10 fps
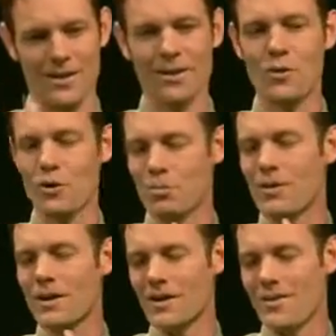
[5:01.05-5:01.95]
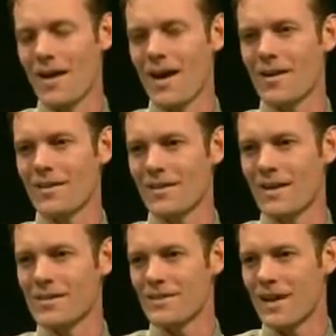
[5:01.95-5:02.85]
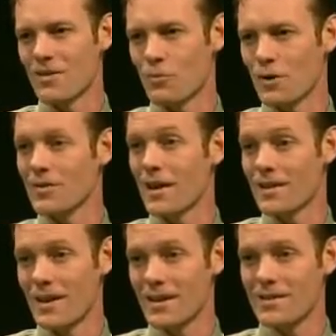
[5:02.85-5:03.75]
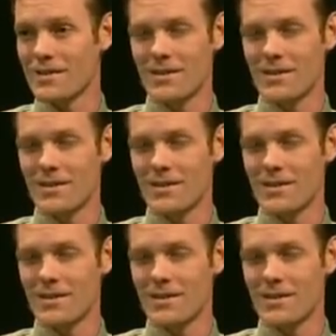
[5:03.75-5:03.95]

incorporating that as a line of work that I liked.